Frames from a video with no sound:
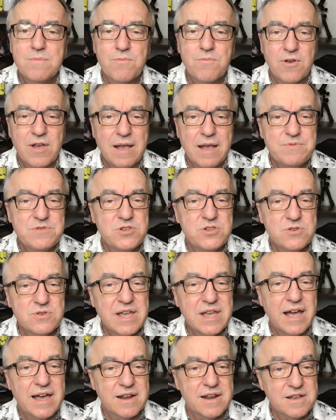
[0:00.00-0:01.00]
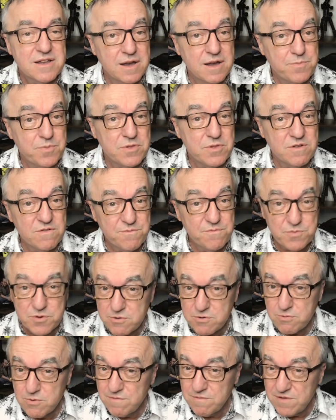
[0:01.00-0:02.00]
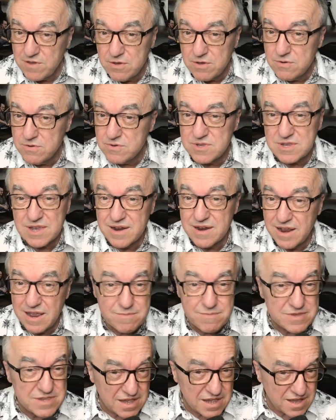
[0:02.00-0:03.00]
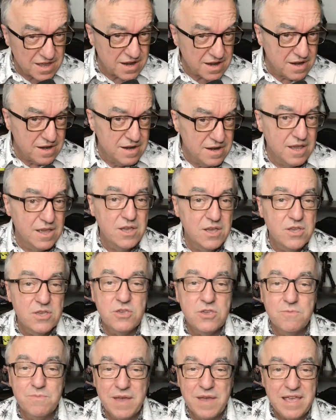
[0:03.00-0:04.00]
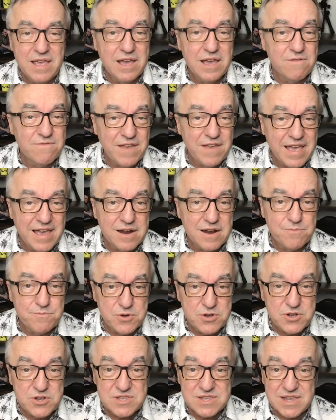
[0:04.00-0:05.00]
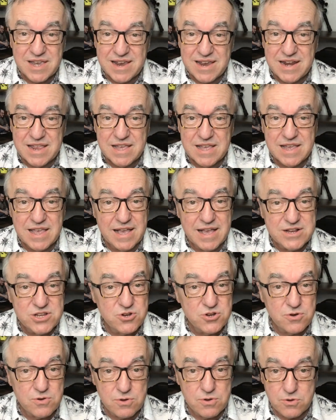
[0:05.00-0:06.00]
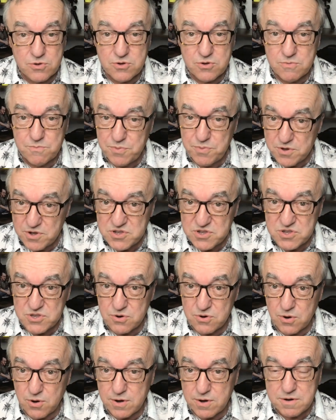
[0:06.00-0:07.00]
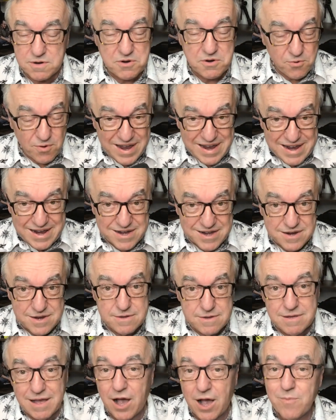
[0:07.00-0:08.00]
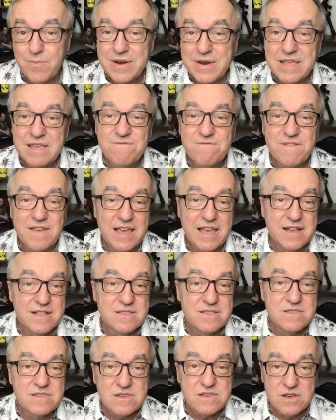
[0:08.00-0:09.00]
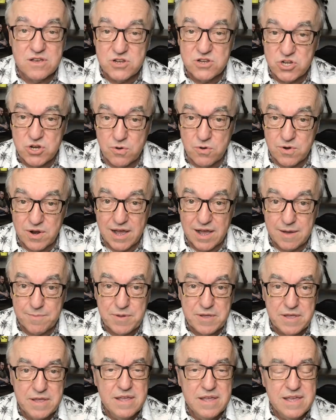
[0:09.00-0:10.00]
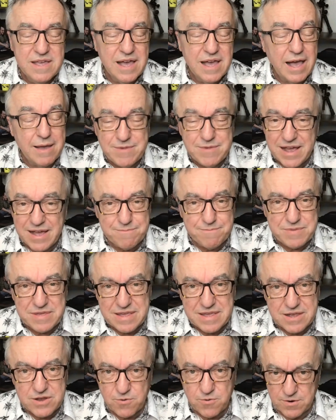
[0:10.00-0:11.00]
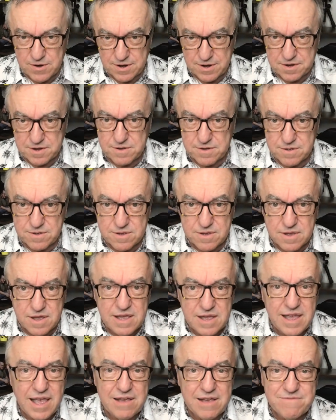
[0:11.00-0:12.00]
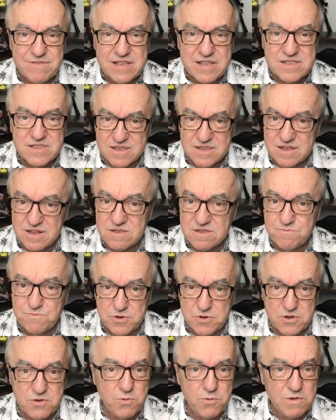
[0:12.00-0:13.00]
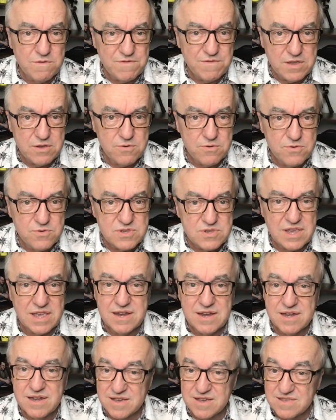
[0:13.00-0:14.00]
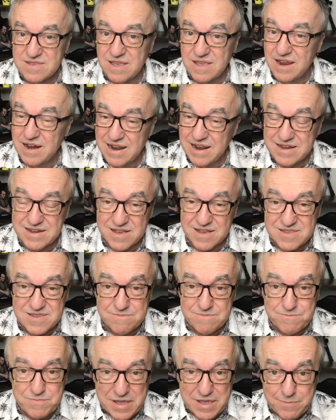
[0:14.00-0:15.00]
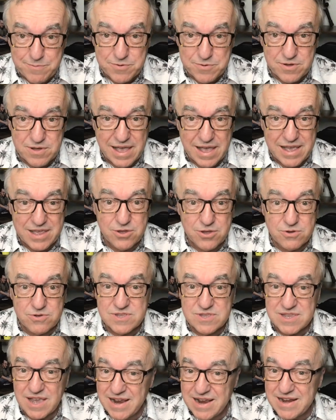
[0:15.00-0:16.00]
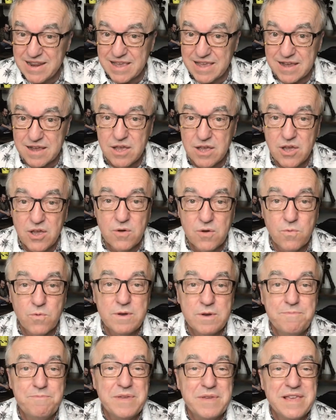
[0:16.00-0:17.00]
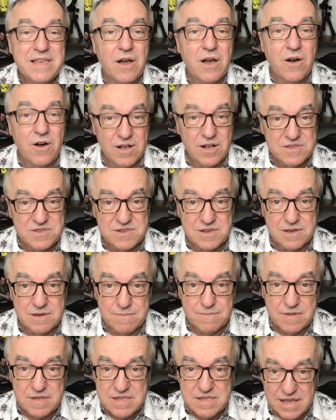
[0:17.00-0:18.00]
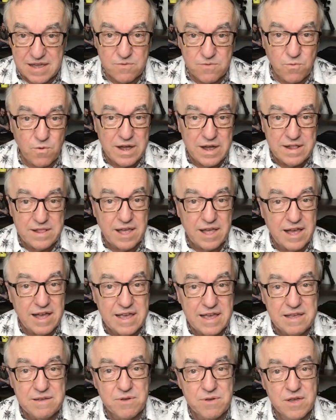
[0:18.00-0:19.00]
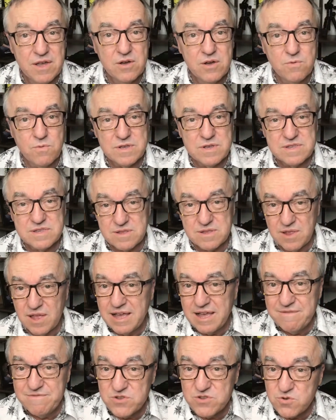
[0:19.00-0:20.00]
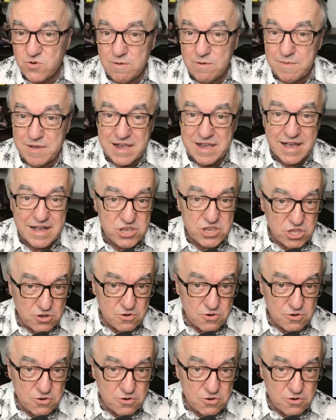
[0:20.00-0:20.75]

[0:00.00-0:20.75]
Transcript: Perhaps you got a couple of book reviews on Amazon. You may have had a book signing at your local bookstore. Great. How many fans showed up? I'm not being critical. Having 6 book reviews and a dozen people at your signing would be awesome. Yet while I was live streaming on